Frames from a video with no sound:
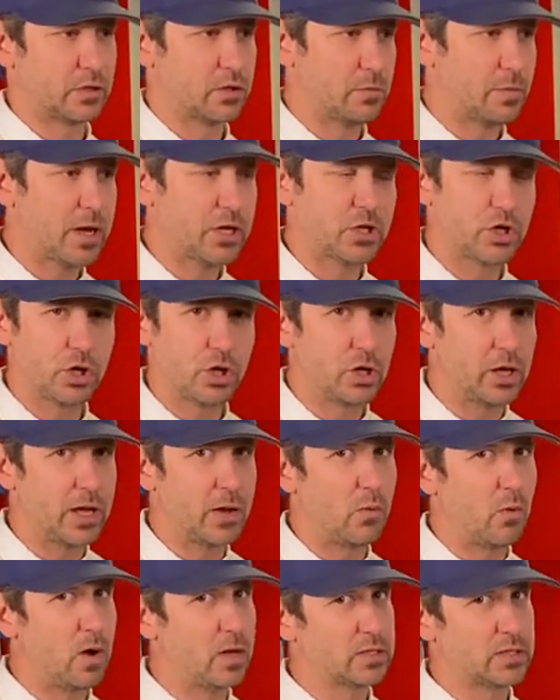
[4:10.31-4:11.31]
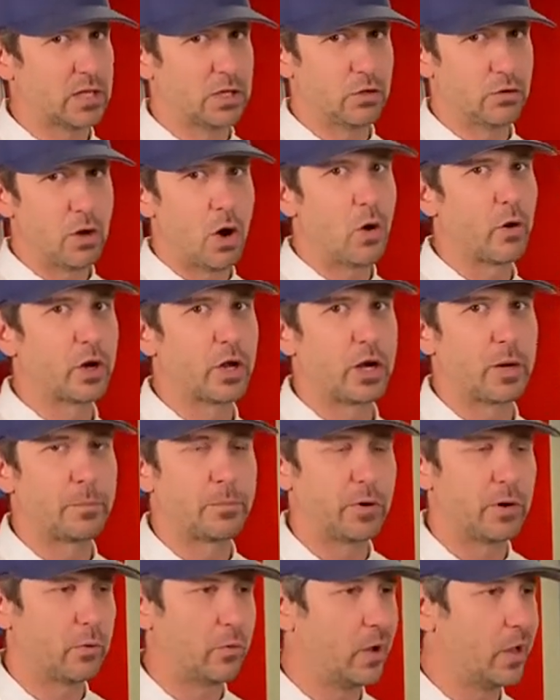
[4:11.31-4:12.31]
So make sure you get ones that you know are gonna
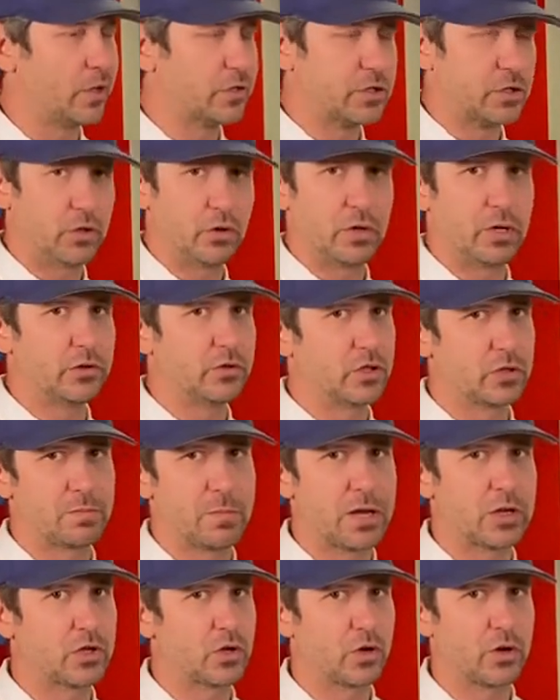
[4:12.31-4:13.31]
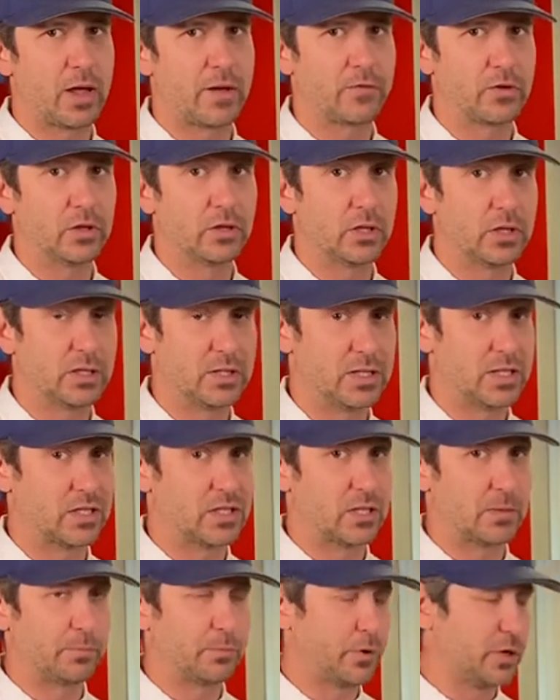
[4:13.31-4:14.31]
print well so you can just make sure you have good
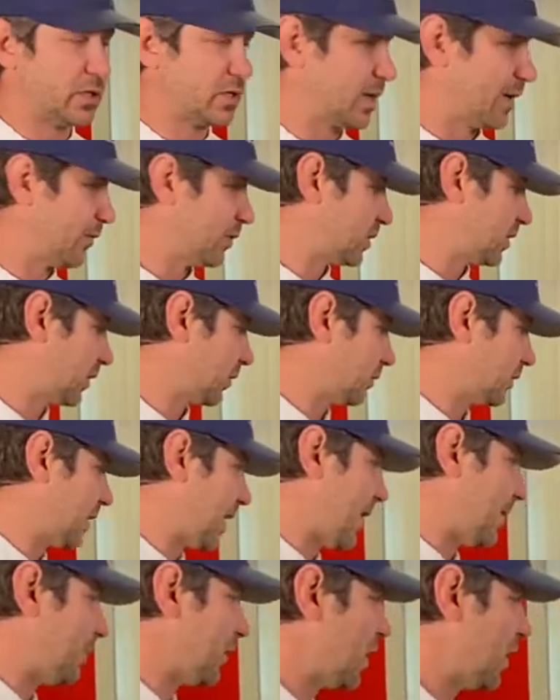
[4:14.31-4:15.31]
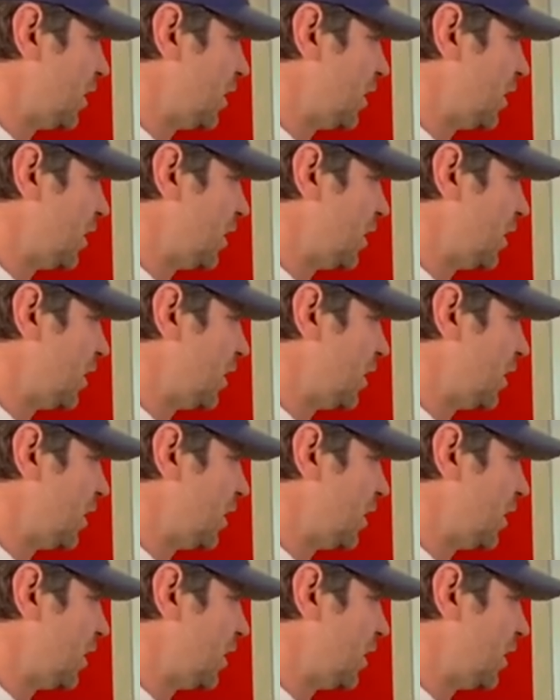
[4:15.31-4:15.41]
consistent prints every single time.